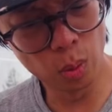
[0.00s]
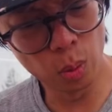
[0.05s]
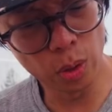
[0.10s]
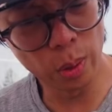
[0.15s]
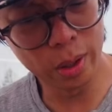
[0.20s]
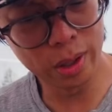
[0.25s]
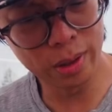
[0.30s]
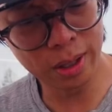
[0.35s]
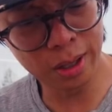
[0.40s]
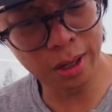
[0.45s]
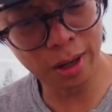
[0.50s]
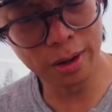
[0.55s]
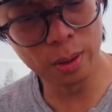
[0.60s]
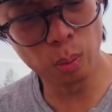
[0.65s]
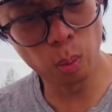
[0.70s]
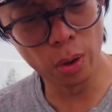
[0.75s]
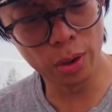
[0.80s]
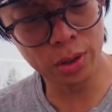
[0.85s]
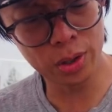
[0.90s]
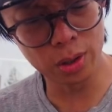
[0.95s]
Although it kind of
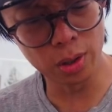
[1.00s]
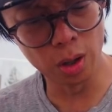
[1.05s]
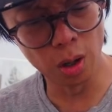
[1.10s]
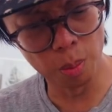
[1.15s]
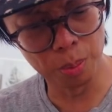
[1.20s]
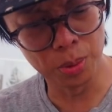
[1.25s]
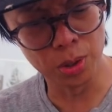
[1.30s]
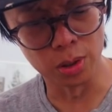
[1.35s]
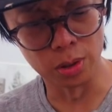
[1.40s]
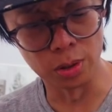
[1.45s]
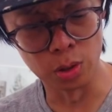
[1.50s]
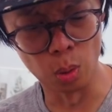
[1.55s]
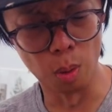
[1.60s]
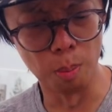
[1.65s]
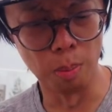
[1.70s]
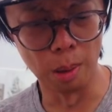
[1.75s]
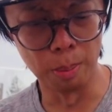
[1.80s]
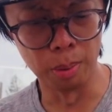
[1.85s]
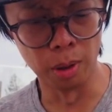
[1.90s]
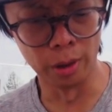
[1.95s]
works opposite to a
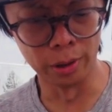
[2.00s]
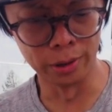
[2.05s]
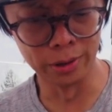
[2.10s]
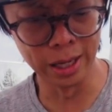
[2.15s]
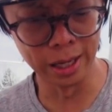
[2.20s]
butt plug.